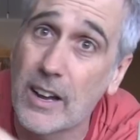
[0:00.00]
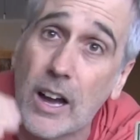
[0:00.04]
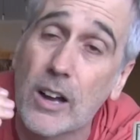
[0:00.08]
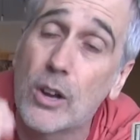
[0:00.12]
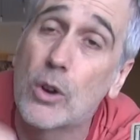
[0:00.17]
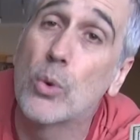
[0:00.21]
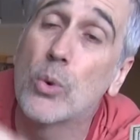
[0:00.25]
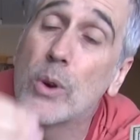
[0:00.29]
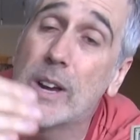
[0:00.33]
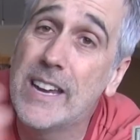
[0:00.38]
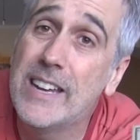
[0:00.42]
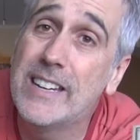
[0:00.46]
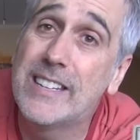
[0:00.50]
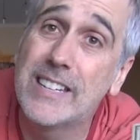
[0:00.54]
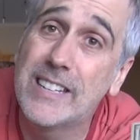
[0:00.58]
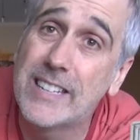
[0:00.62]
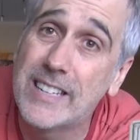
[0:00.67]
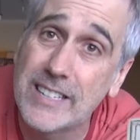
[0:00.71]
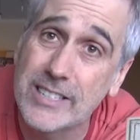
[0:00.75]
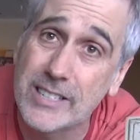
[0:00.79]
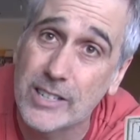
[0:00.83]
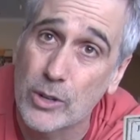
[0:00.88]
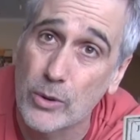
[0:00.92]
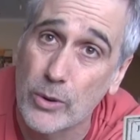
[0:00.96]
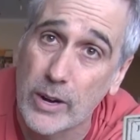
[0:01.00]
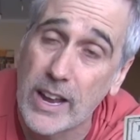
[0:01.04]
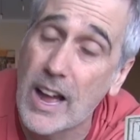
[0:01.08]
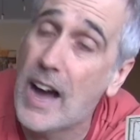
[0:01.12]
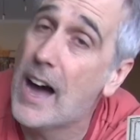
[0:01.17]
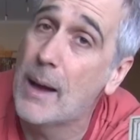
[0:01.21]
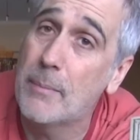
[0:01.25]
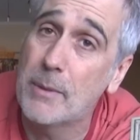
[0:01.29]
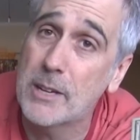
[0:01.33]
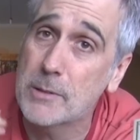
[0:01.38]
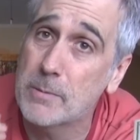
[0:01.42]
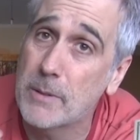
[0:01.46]
agree to disagree.
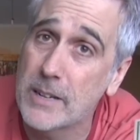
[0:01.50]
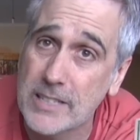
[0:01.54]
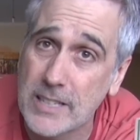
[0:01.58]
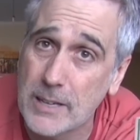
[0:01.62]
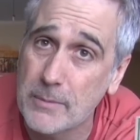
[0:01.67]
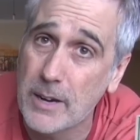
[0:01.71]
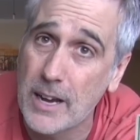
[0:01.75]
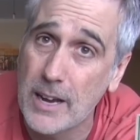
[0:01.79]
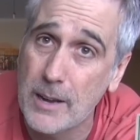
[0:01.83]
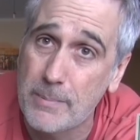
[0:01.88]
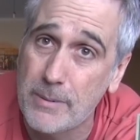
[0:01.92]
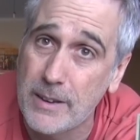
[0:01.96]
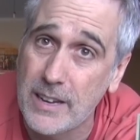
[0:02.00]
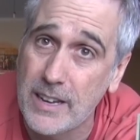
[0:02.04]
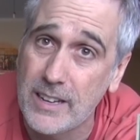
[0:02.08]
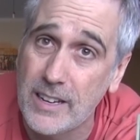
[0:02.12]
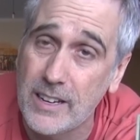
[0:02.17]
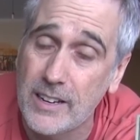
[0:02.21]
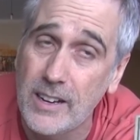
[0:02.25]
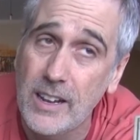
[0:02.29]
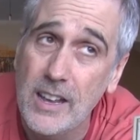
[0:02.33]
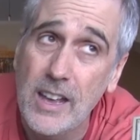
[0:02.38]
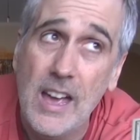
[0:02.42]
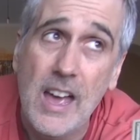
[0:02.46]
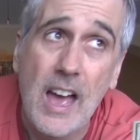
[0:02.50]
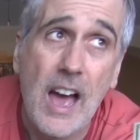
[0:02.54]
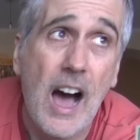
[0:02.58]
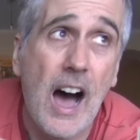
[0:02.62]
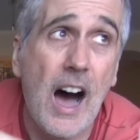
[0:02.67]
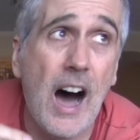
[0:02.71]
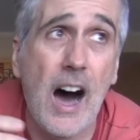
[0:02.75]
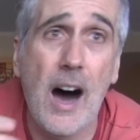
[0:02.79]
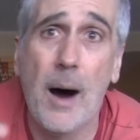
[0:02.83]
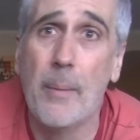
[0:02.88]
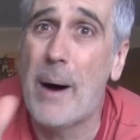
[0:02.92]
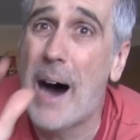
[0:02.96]
I'm expressing my opinion.
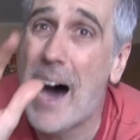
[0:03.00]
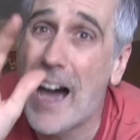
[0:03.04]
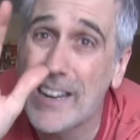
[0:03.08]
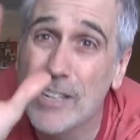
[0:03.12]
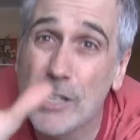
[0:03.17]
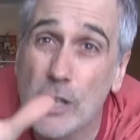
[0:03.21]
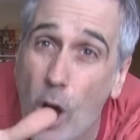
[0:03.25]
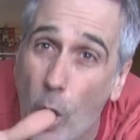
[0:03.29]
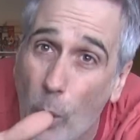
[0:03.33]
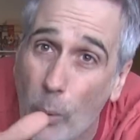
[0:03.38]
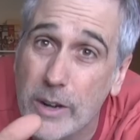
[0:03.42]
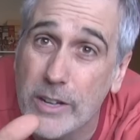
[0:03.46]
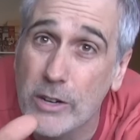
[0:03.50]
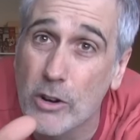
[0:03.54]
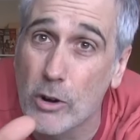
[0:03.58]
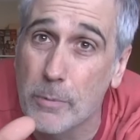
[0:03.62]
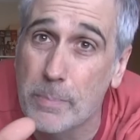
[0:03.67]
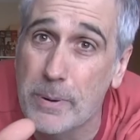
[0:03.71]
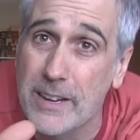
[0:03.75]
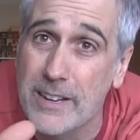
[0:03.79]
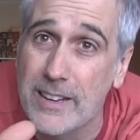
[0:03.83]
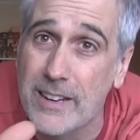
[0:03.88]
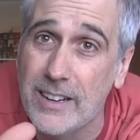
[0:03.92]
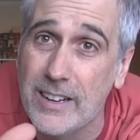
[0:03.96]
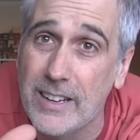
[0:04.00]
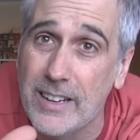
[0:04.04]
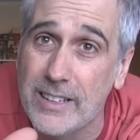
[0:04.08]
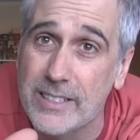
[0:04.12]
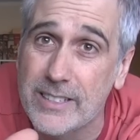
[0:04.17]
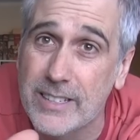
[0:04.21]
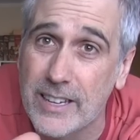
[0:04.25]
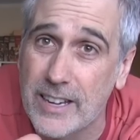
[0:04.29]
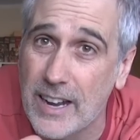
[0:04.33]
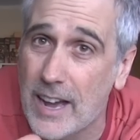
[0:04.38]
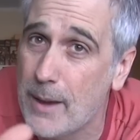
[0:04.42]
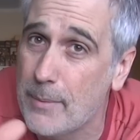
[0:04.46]
I know what your opinion is,
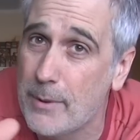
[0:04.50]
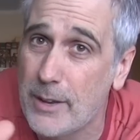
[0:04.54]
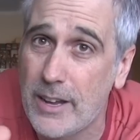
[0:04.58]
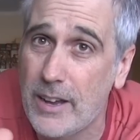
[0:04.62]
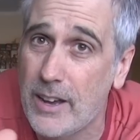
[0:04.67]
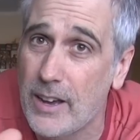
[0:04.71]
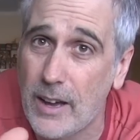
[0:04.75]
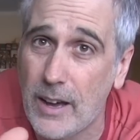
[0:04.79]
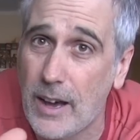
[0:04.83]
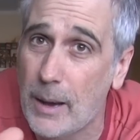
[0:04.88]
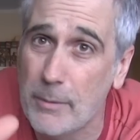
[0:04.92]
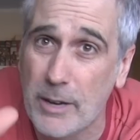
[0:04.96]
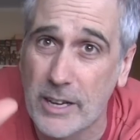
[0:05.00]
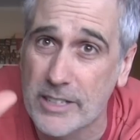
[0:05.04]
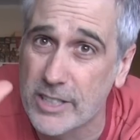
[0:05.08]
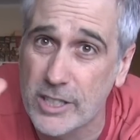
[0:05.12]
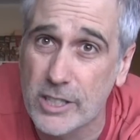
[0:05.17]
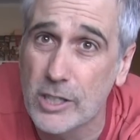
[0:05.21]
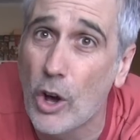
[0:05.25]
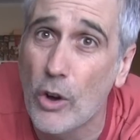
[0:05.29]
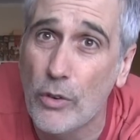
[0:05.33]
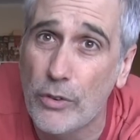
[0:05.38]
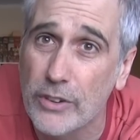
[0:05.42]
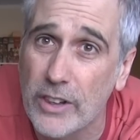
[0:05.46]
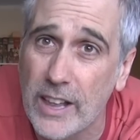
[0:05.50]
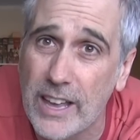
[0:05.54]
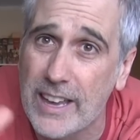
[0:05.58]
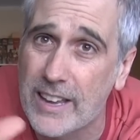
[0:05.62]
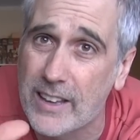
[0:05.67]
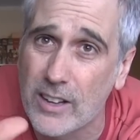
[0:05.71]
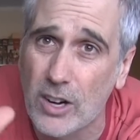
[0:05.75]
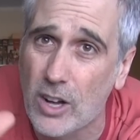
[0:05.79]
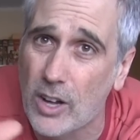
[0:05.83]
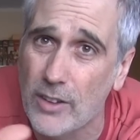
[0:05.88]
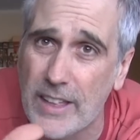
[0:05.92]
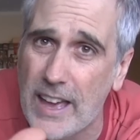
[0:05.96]
that I'm a snowflake
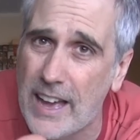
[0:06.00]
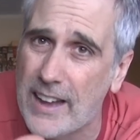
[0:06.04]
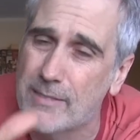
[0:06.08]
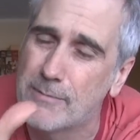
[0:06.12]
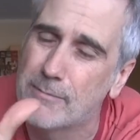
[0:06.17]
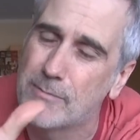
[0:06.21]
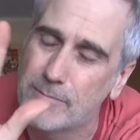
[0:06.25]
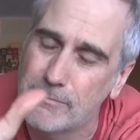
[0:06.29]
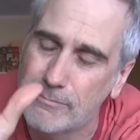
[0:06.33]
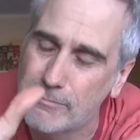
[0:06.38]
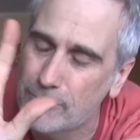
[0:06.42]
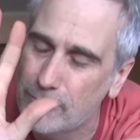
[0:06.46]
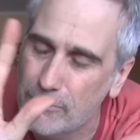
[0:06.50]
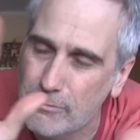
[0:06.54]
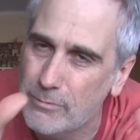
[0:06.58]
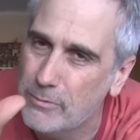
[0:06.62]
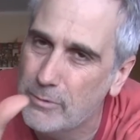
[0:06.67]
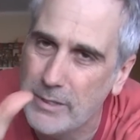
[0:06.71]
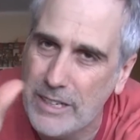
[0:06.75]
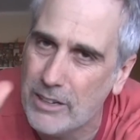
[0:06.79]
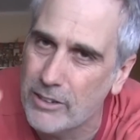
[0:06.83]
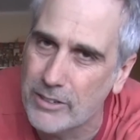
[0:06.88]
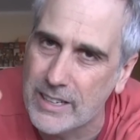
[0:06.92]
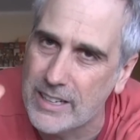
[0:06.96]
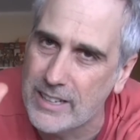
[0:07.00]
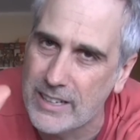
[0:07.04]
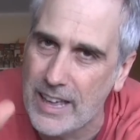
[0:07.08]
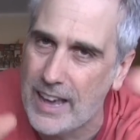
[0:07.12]
and all that. We don't need